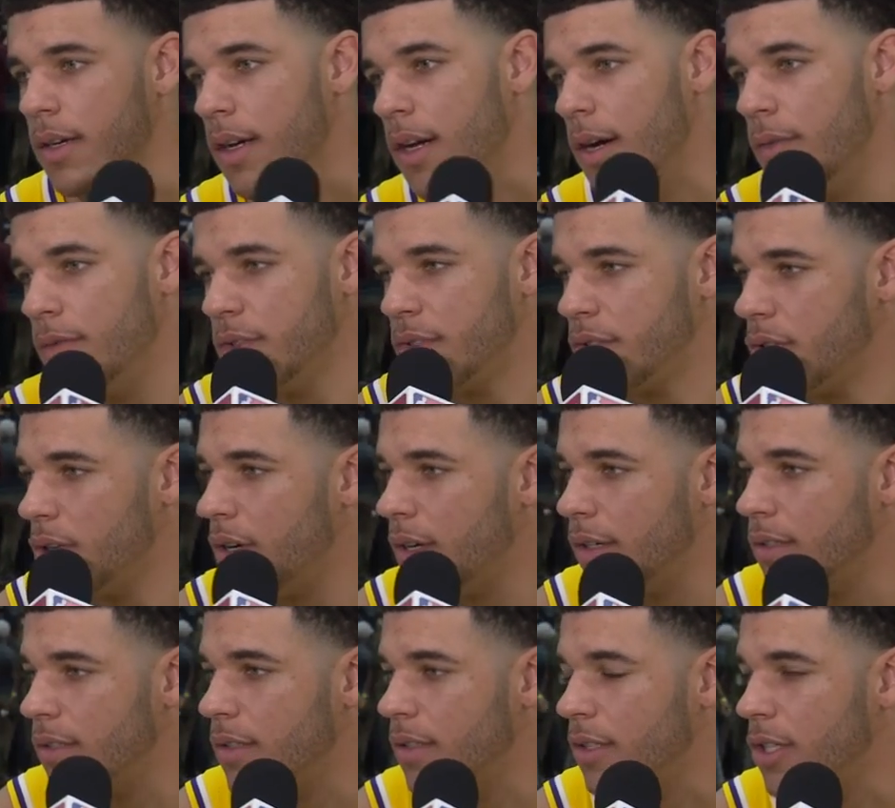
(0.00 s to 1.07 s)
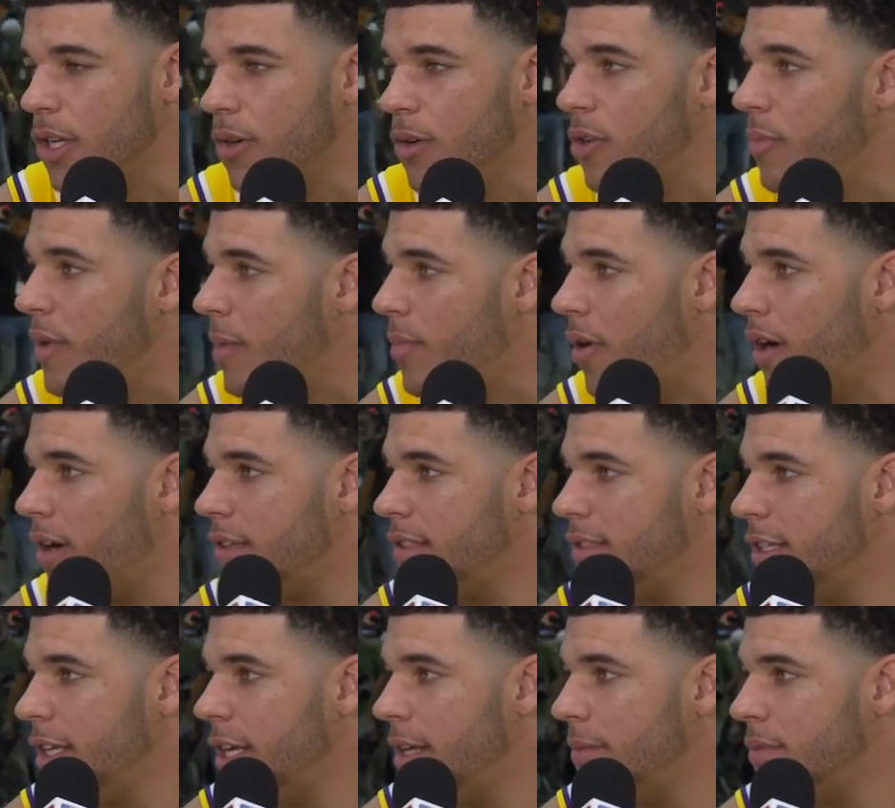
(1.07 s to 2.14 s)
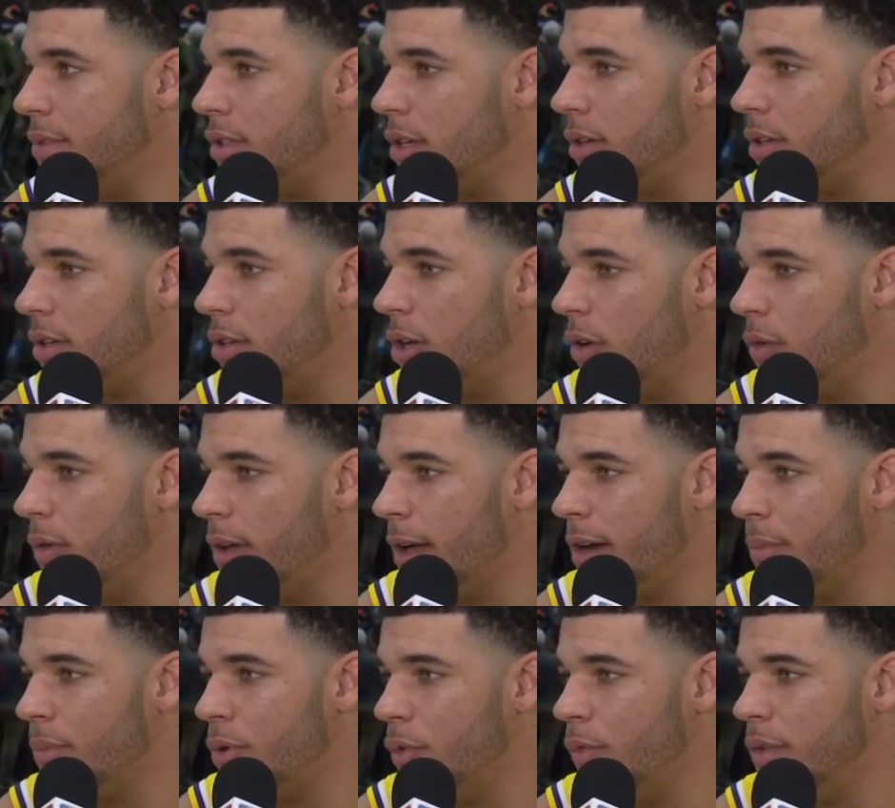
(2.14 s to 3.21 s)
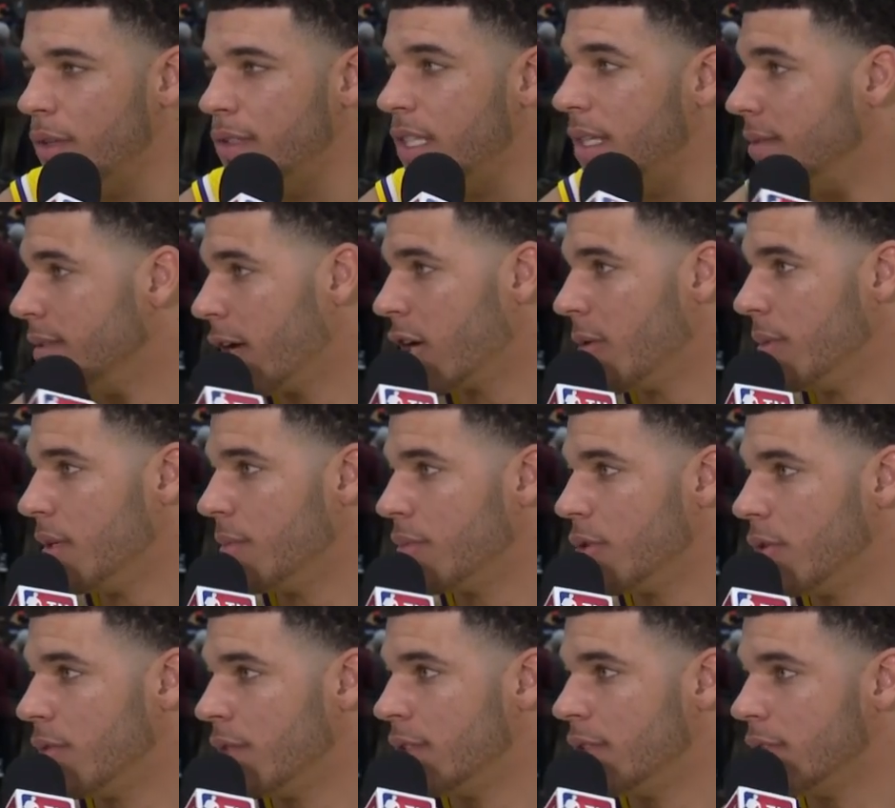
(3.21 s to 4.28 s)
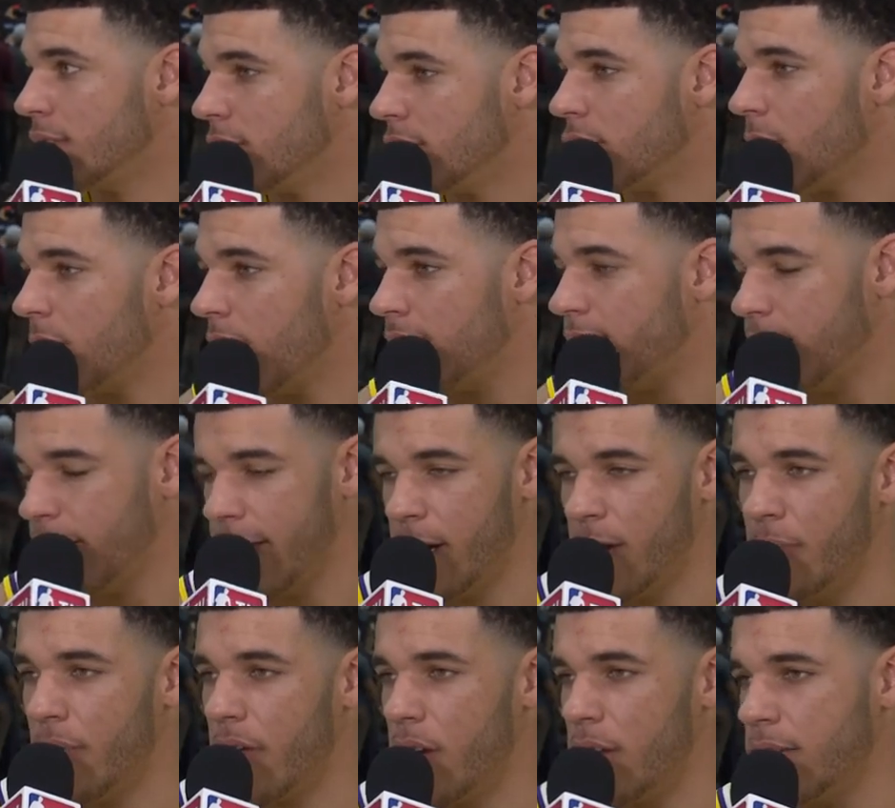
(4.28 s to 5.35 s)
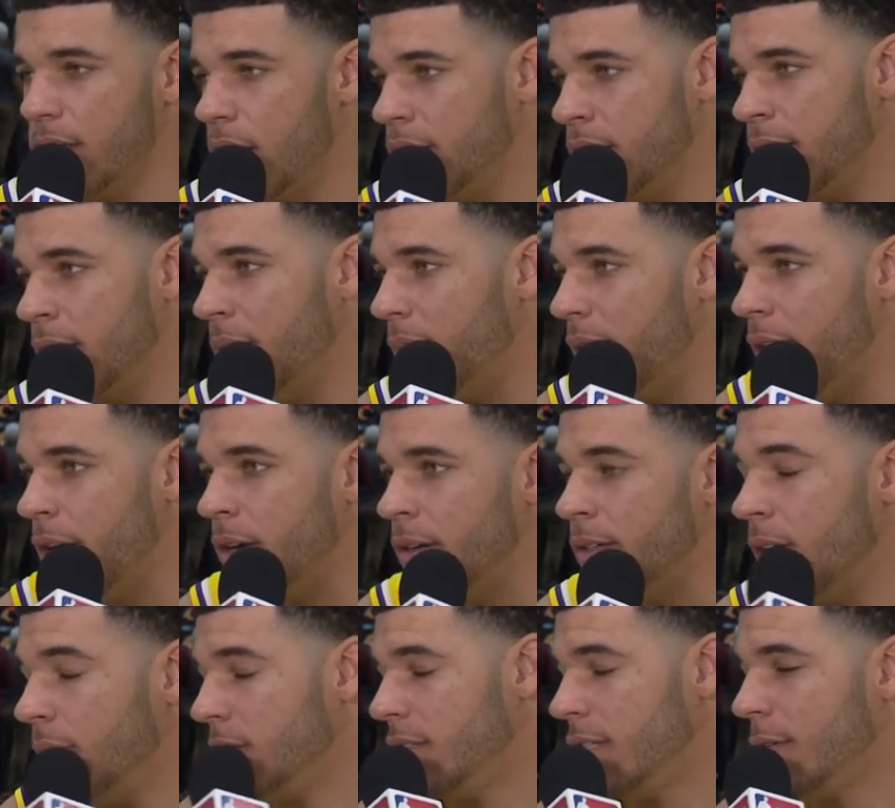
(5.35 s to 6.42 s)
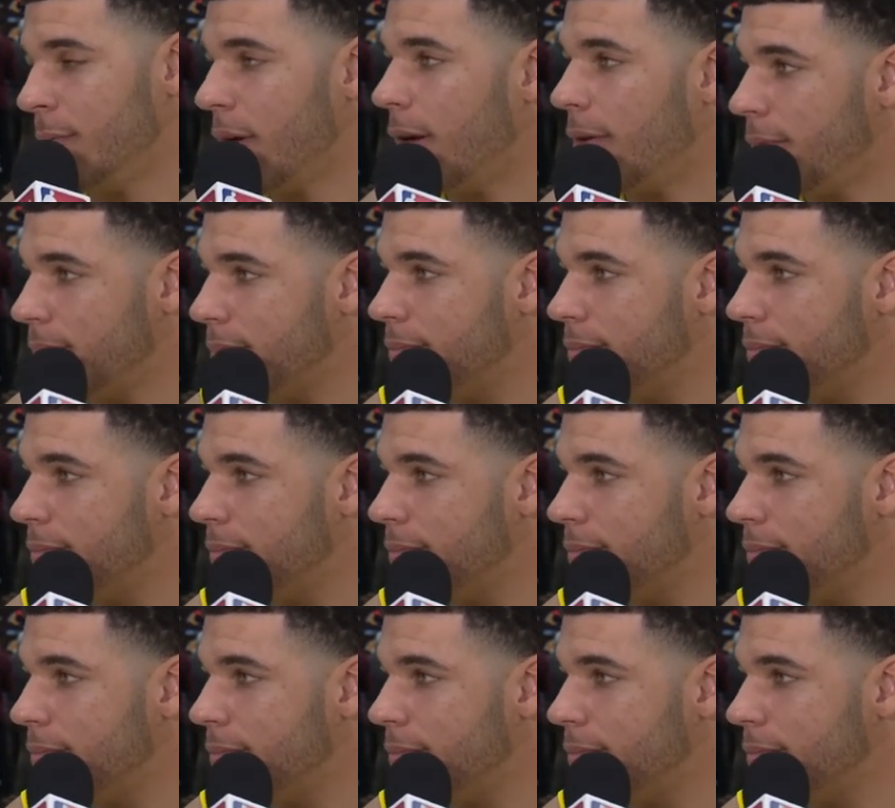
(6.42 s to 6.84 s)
For sure. You know, we're a big part of this team. So, you know, we're not improving, the team's not going to be improving. So we got to take that upon ourselves to get better and help the team out.